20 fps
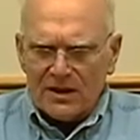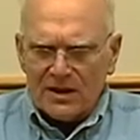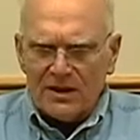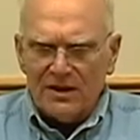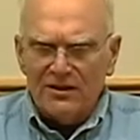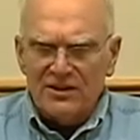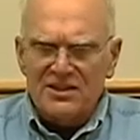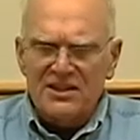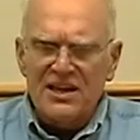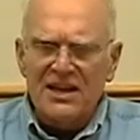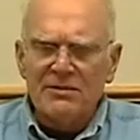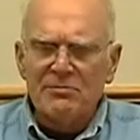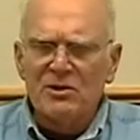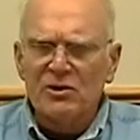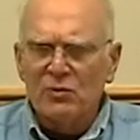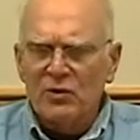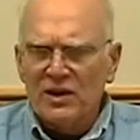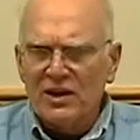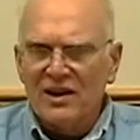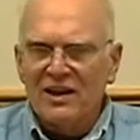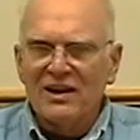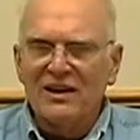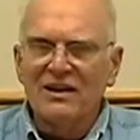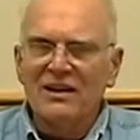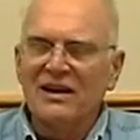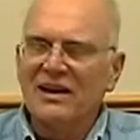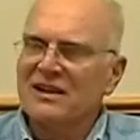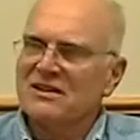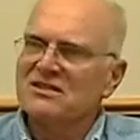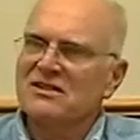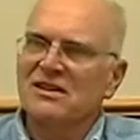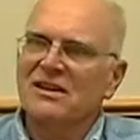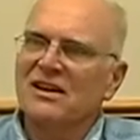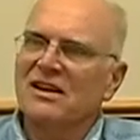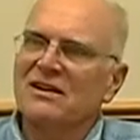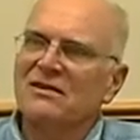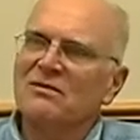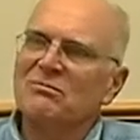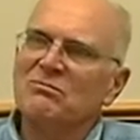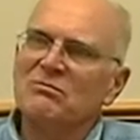entertainment, we had a, actually
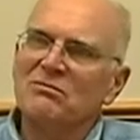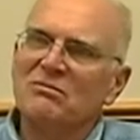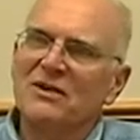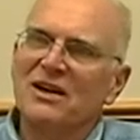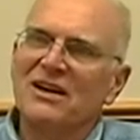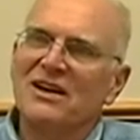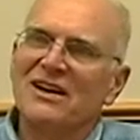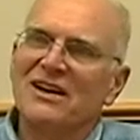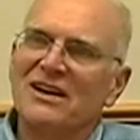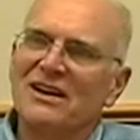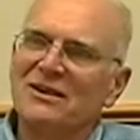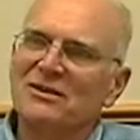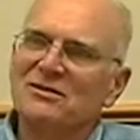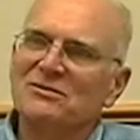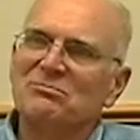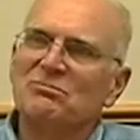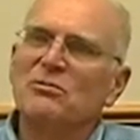had a uh,